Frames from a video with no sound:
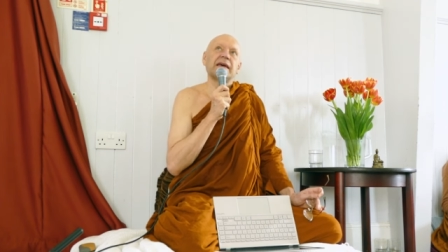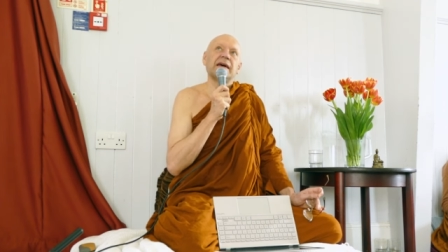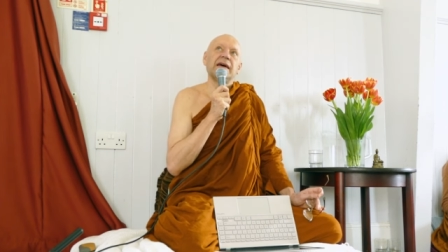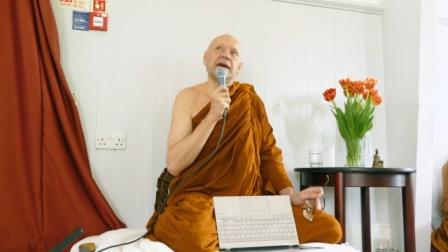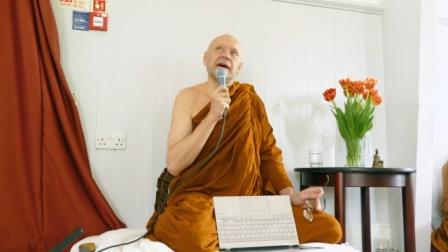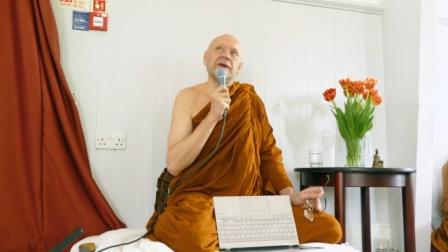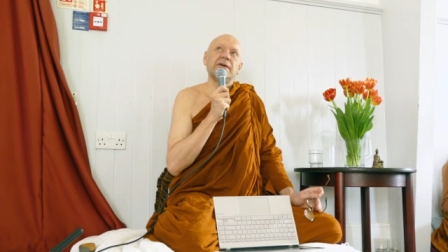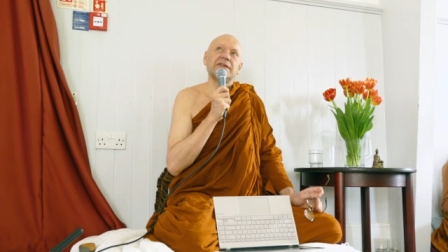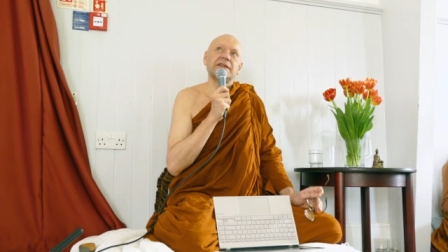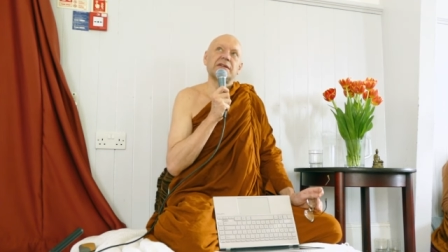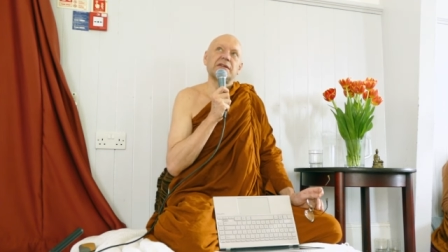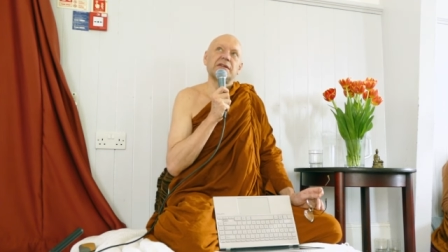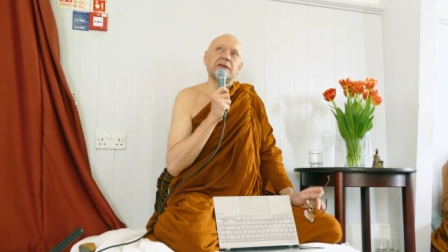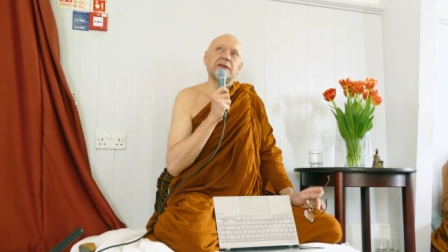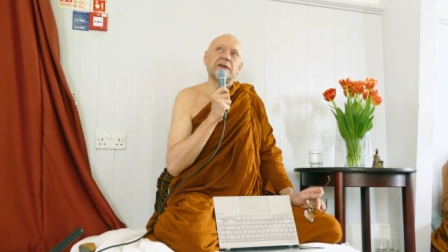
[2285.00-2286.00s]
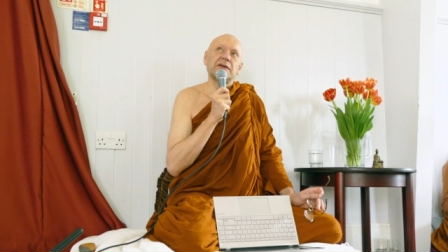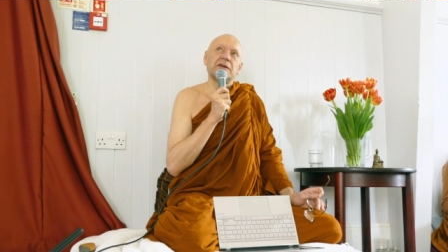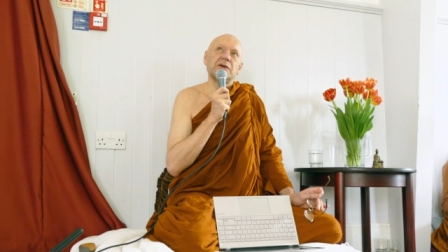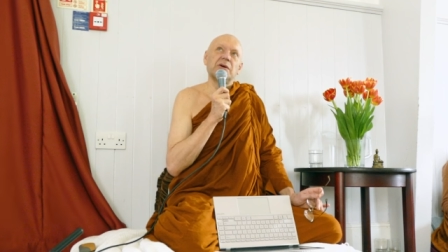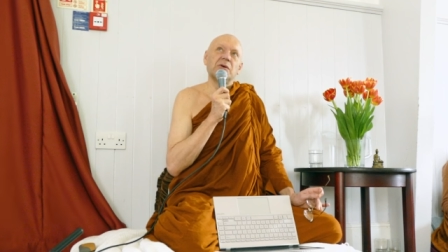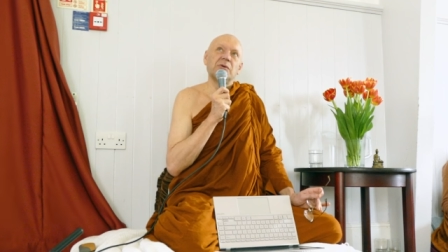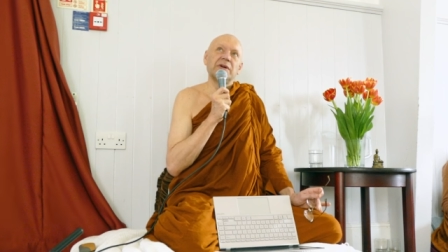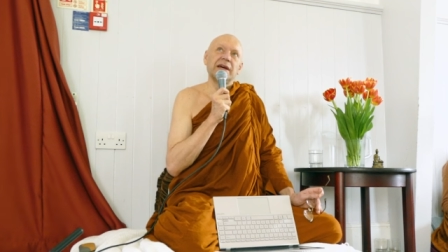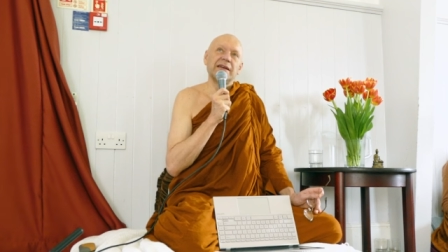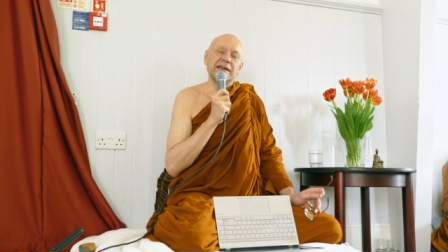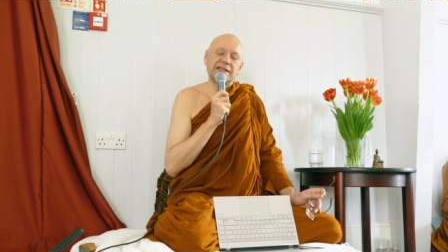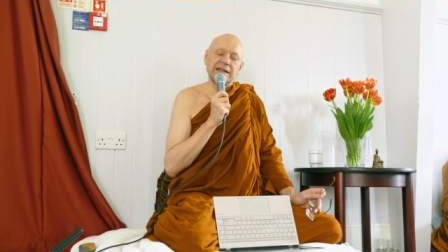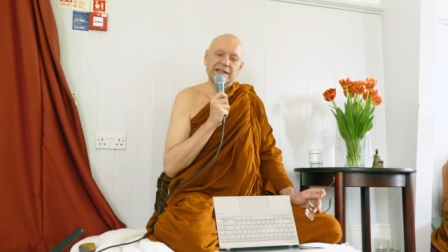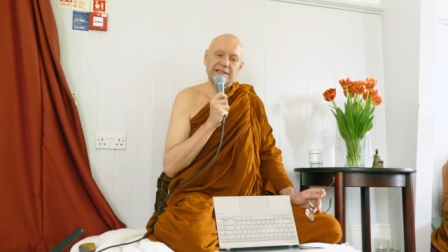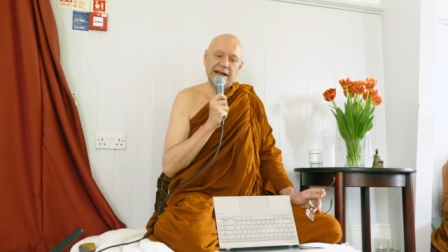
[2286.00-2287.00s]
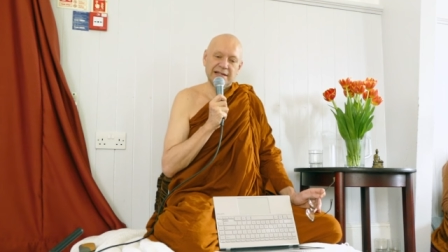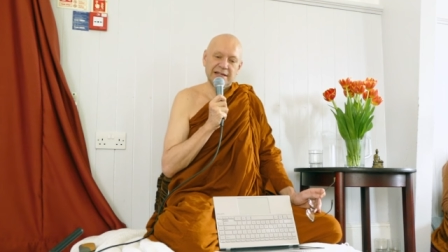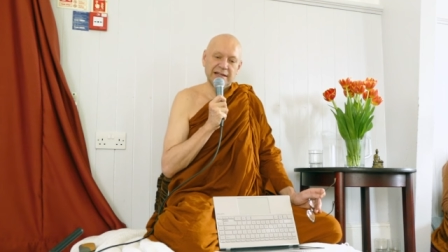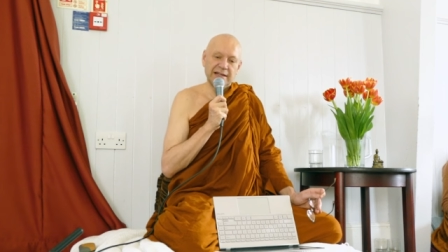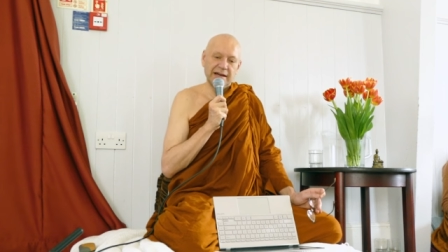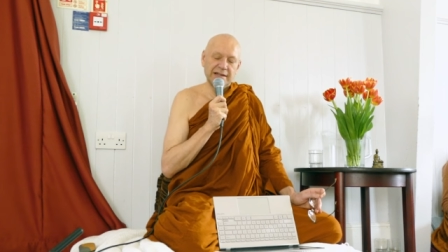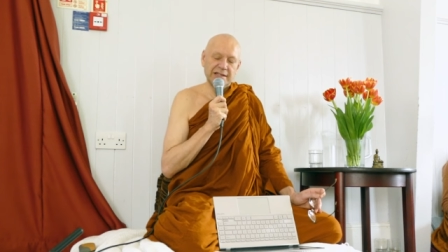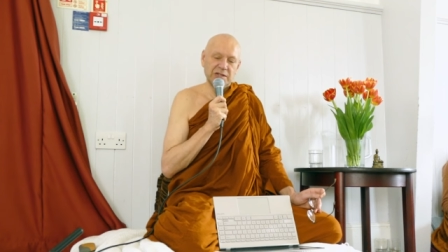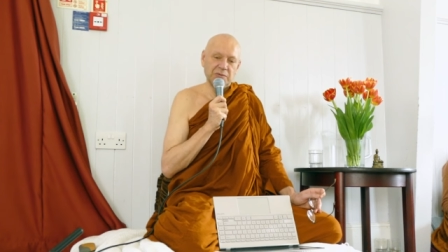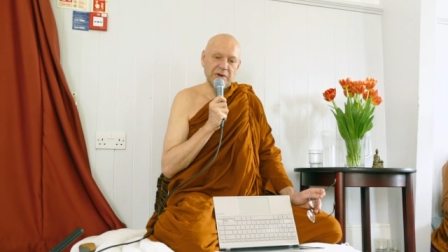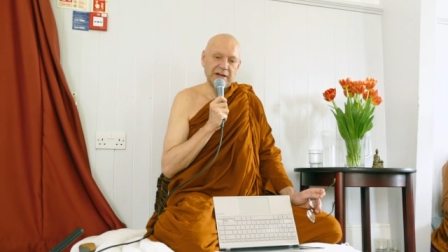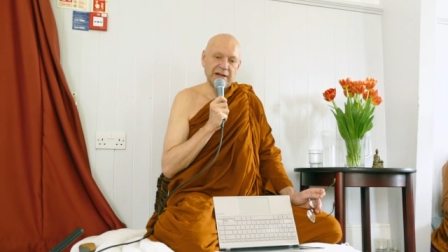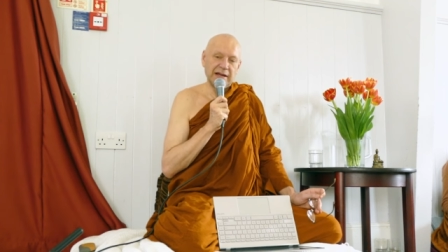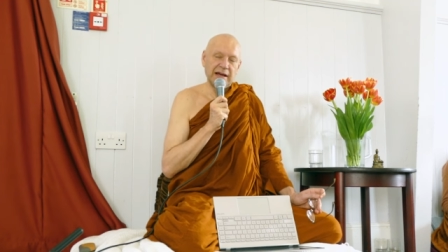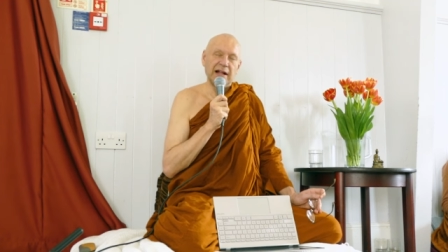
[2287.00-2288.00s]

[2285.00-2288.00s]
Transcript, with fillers: How does that go again? That's actually a nice one.